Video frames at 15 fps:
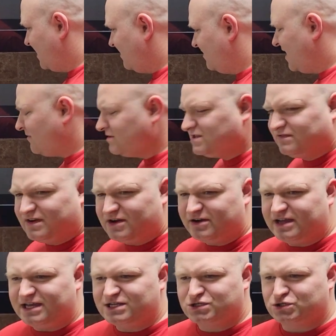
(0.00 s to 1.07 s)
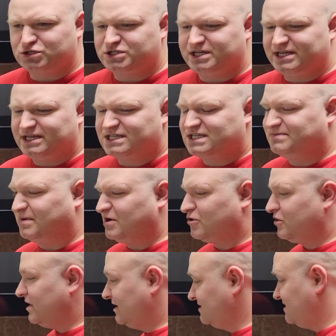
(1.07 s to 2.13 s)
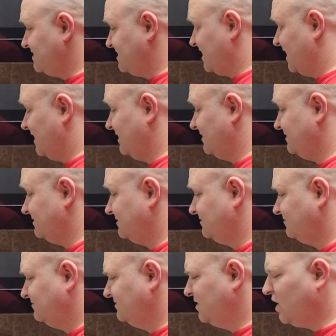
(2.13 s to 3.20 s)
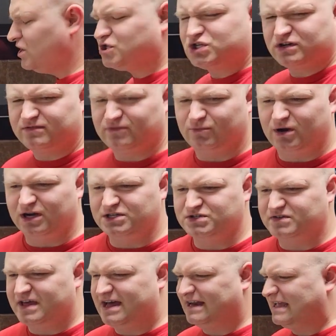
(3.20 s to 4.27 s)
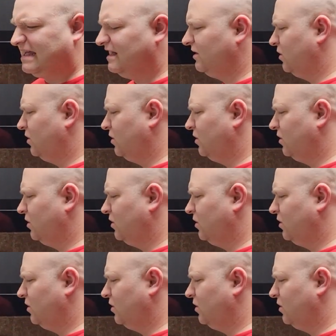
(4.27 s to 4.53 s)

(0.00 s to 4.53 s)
that was a very interesting experience. Not sure if I want to do that again, in